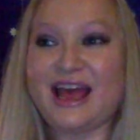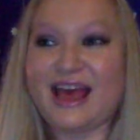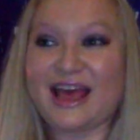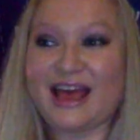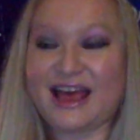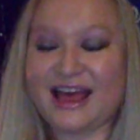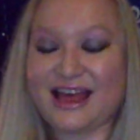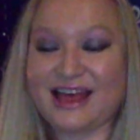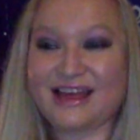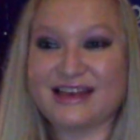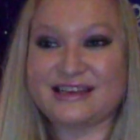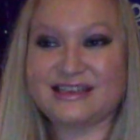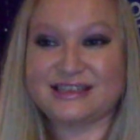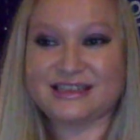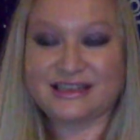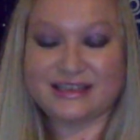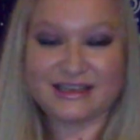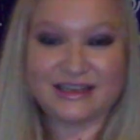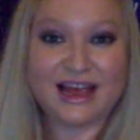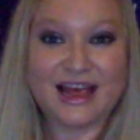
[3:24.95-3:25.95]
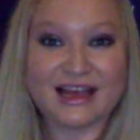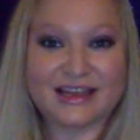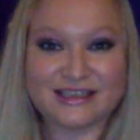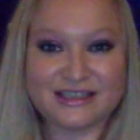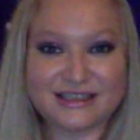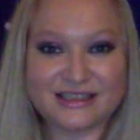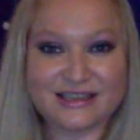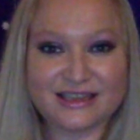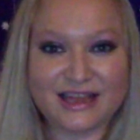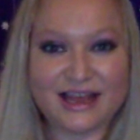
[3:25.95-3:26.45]
And
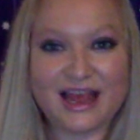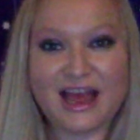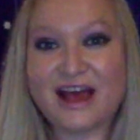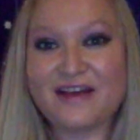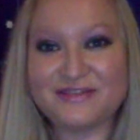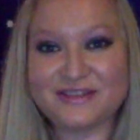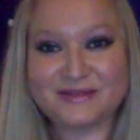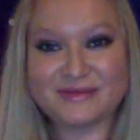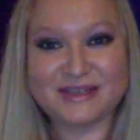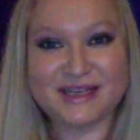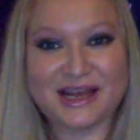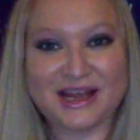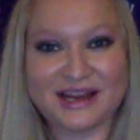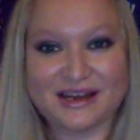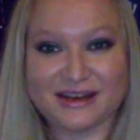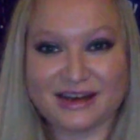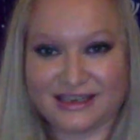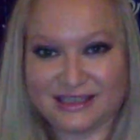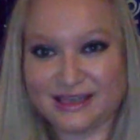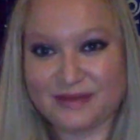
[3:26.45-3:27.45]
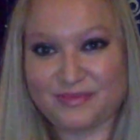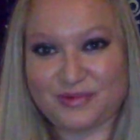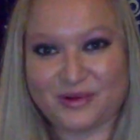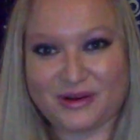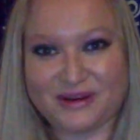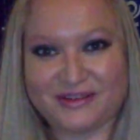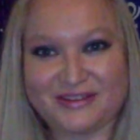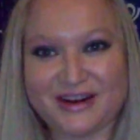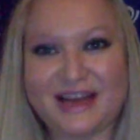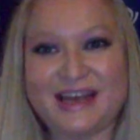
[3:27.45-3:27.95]
yes, they have to be done at some
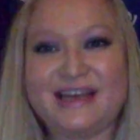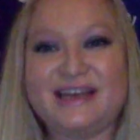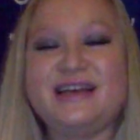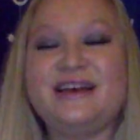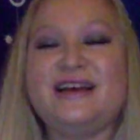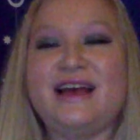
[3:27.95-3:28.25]
point, right?